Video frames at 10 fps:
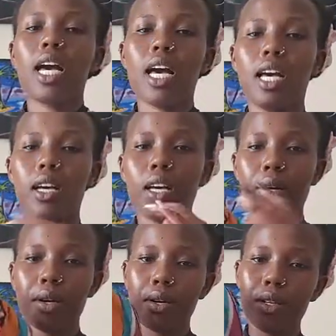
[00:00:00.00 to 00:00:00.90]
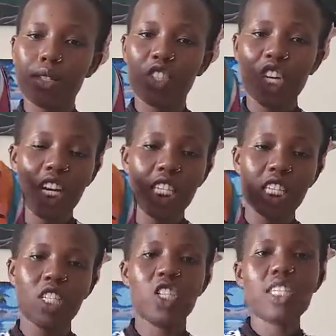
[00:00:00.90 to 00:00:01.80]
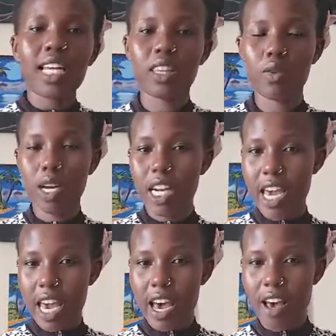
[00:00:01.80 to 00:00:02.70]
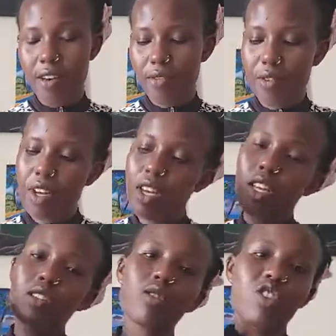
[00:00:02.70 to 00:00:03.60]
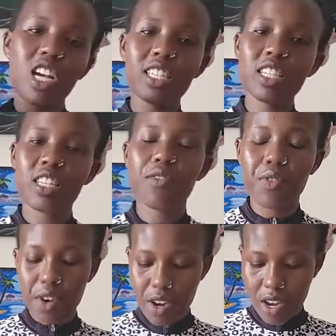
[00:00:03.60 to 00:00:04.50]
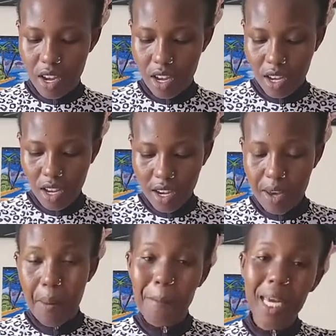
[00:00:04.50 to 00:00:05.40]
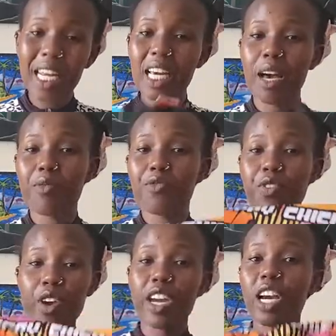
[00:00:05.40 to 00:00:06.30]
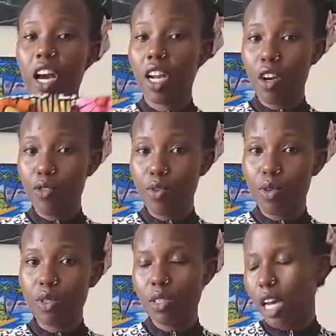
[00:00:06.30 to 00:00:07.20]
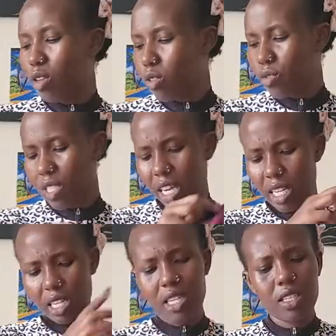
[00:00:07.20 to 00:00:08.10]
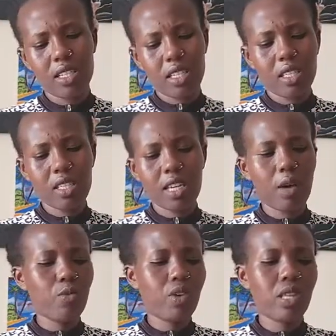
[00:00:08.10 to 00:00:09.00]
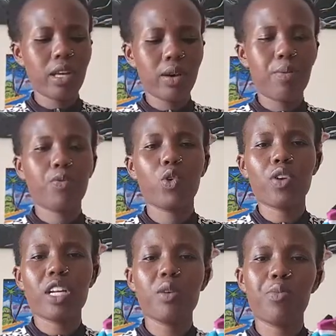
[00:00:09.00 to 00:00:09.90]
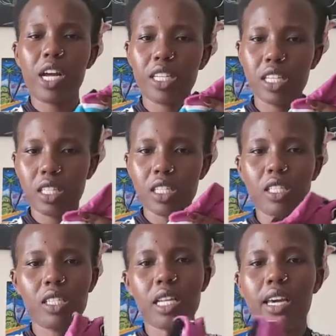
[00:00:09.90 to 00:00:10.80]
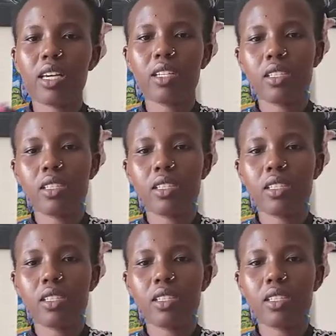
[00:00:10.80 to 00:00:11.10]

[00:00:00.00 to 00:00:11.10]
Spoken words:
a jersey, just like the one I have. So jerseys are very, many are very colorful. A lot of cycling kits come with already branded, like